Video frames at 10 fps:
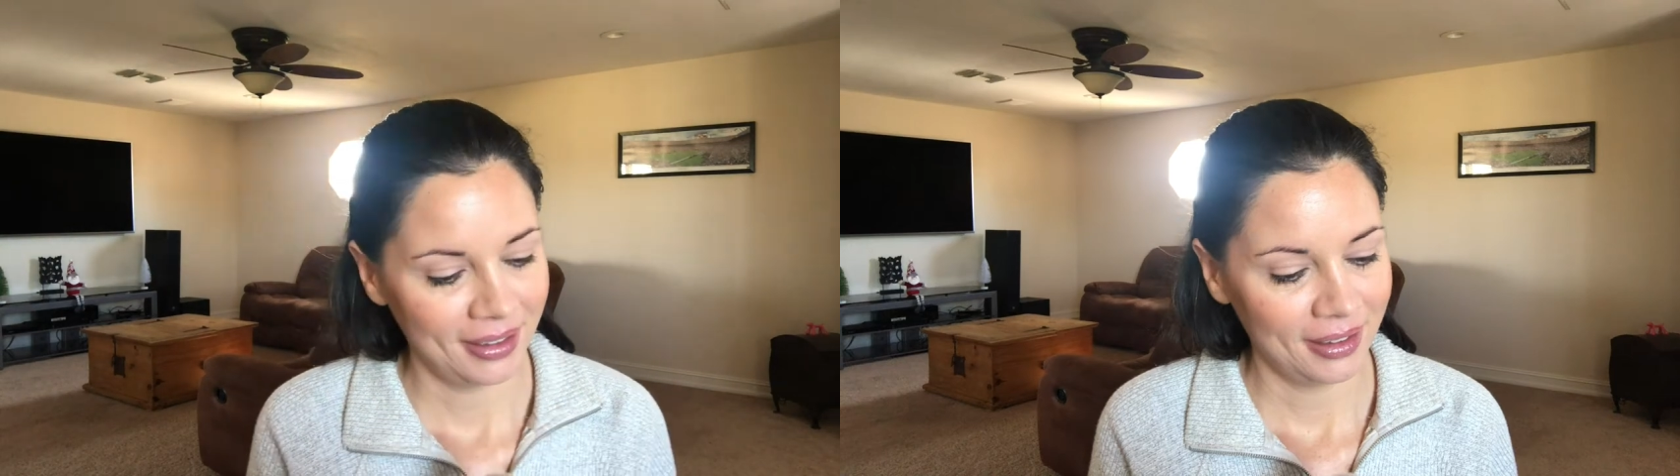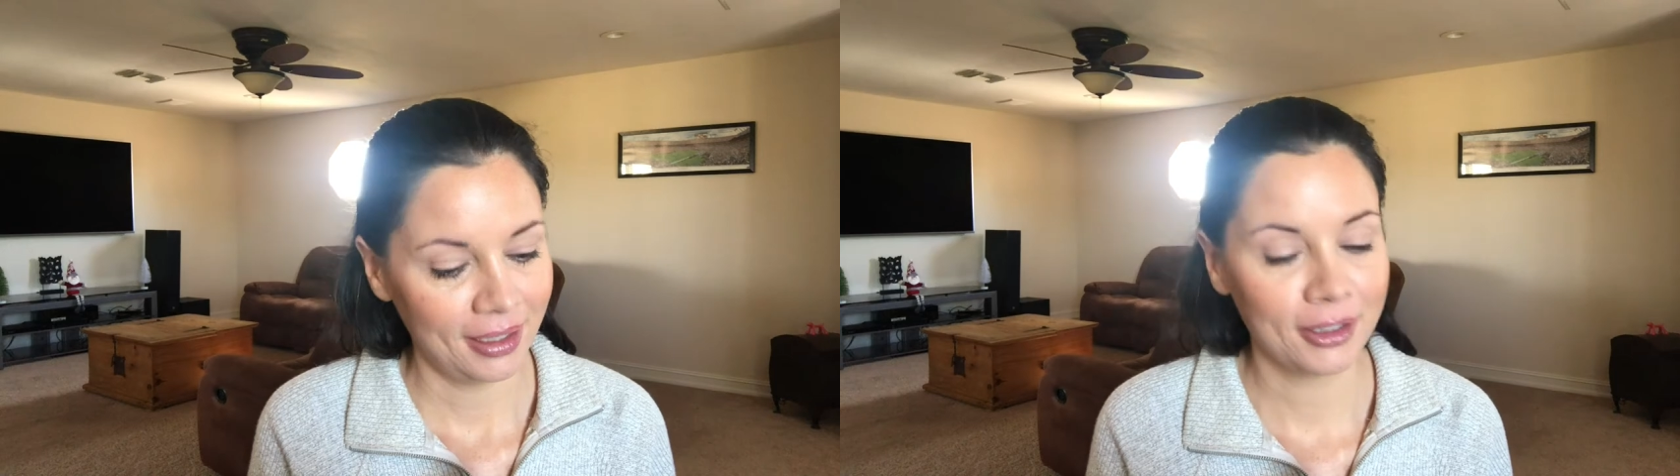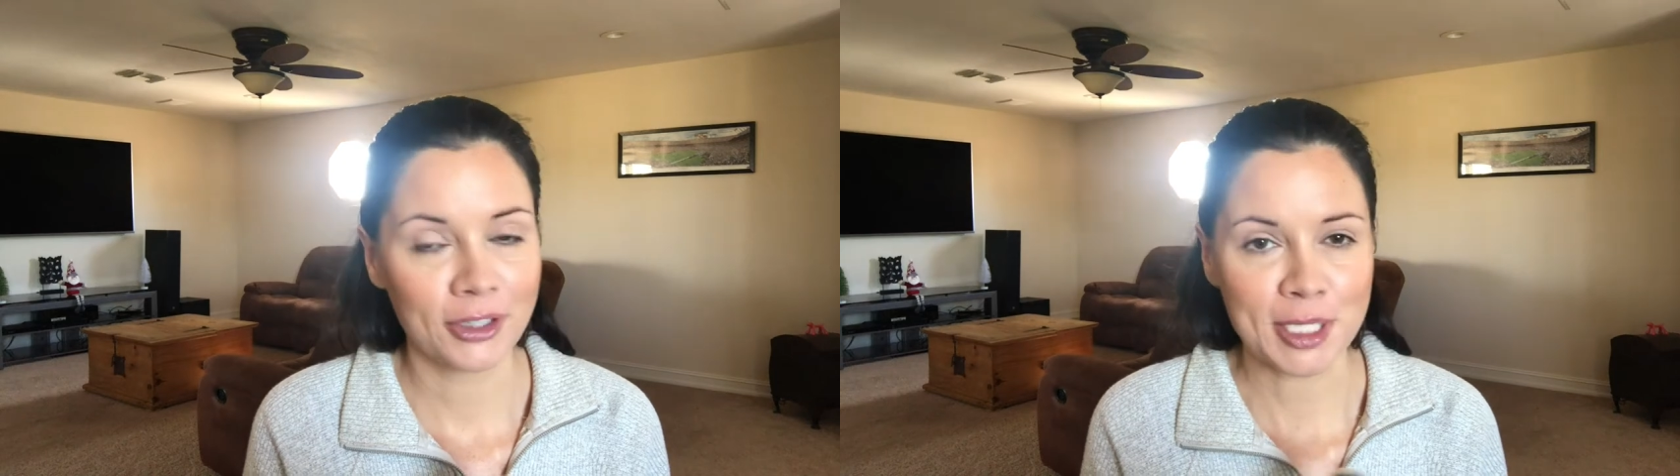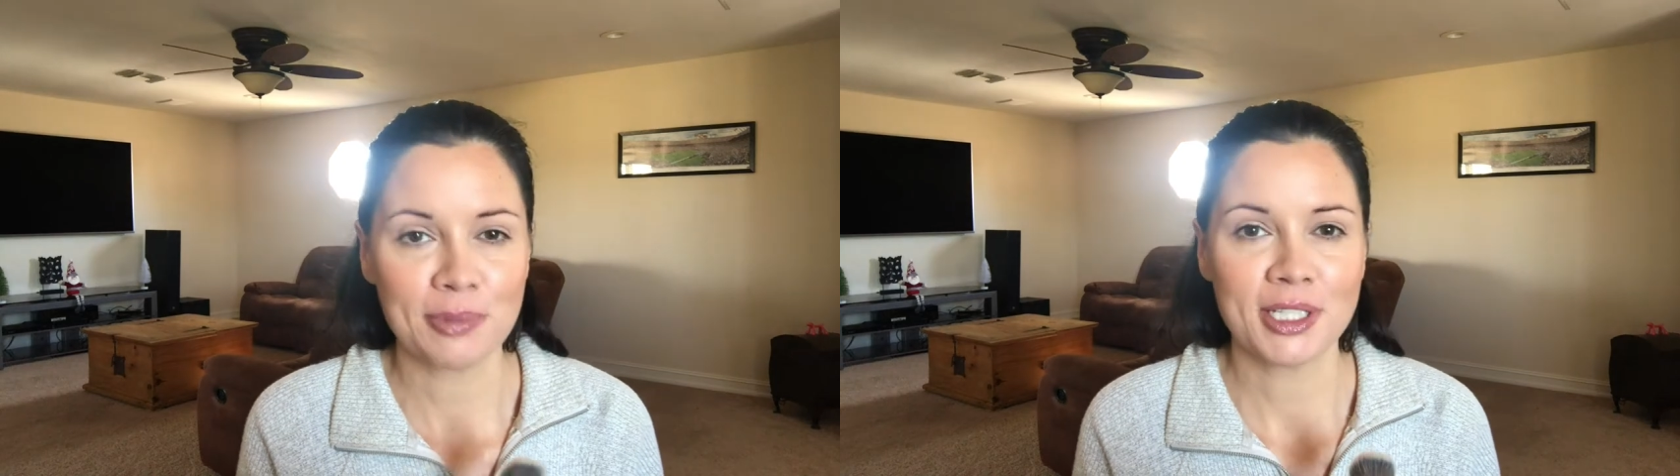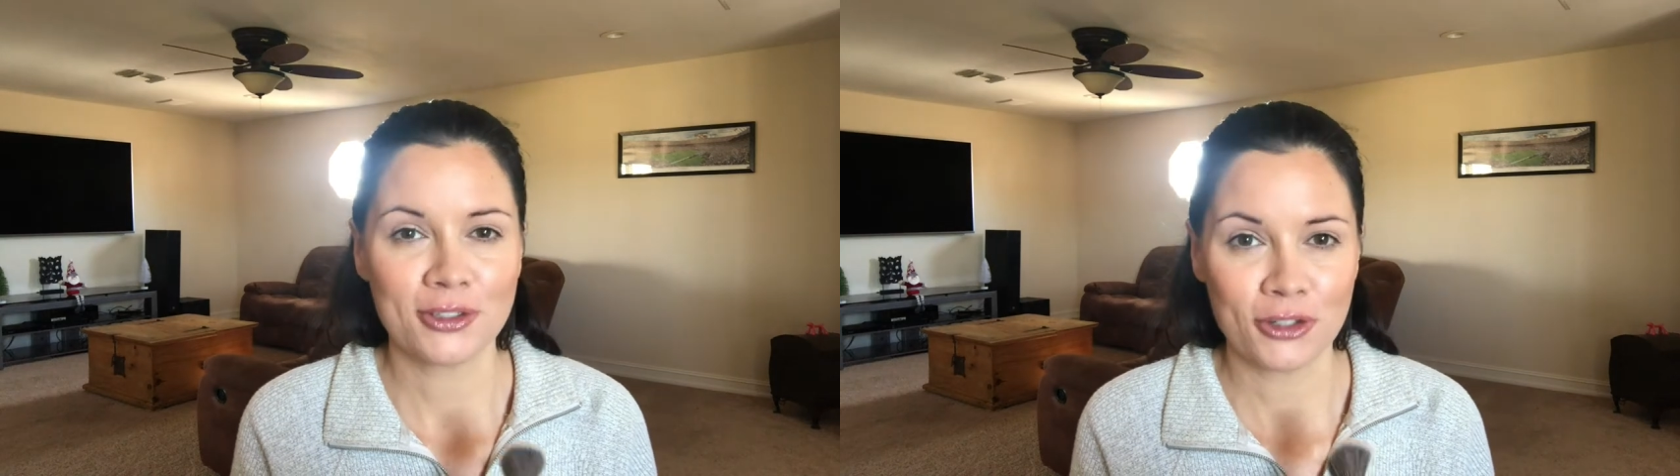A
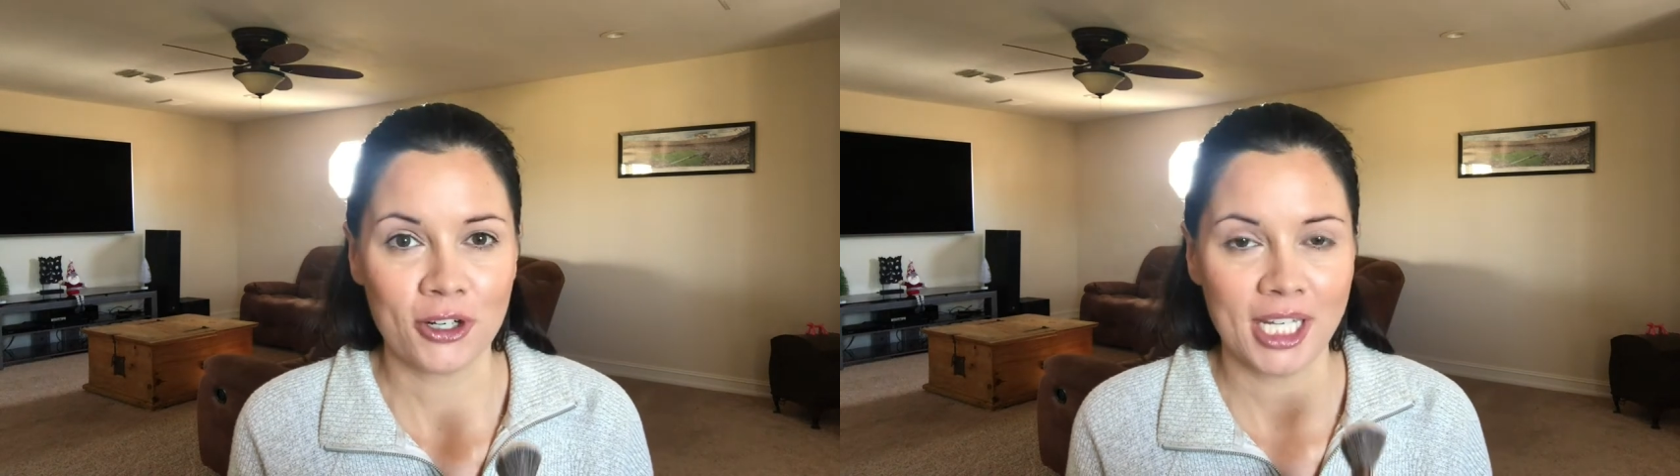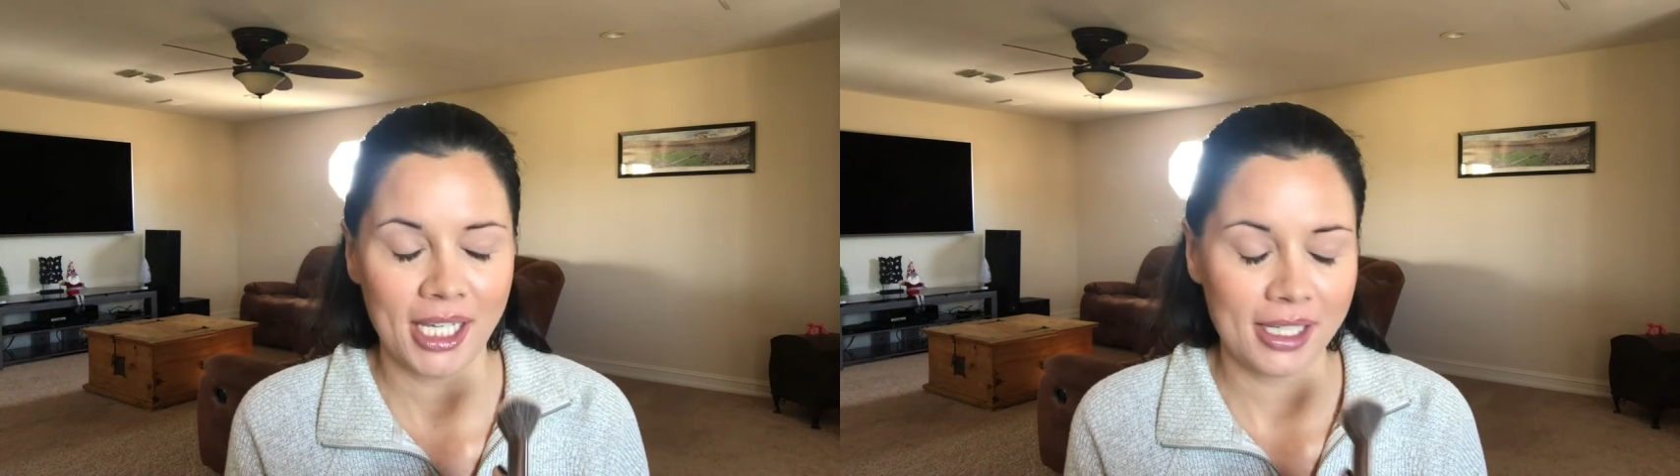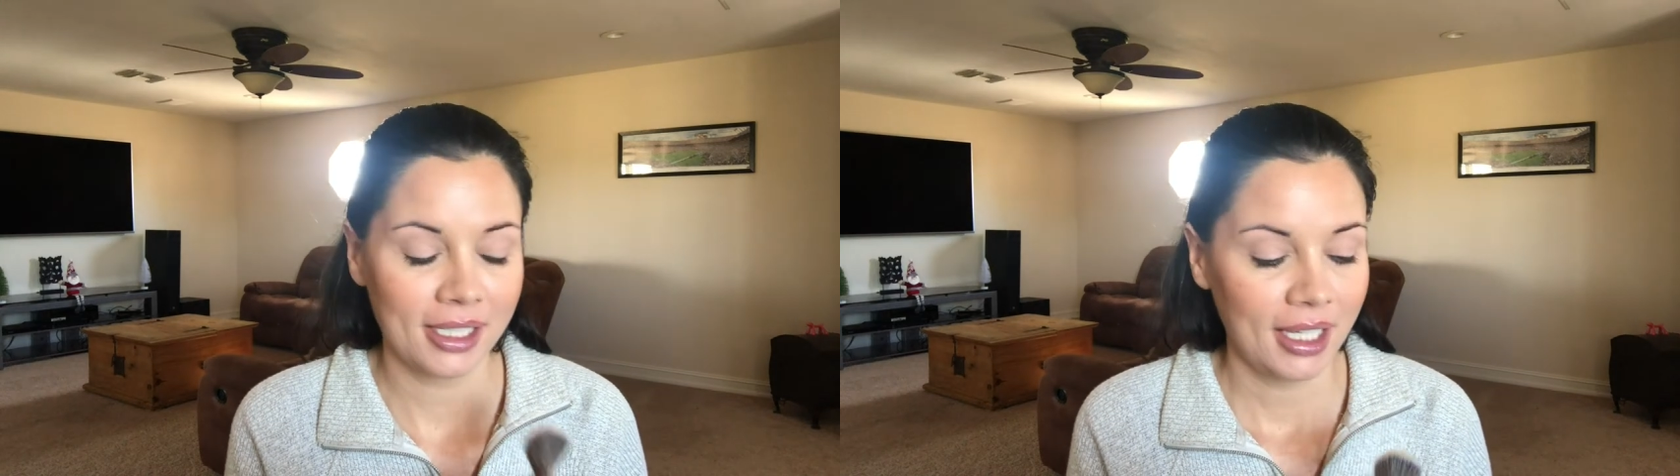Christmas Journey.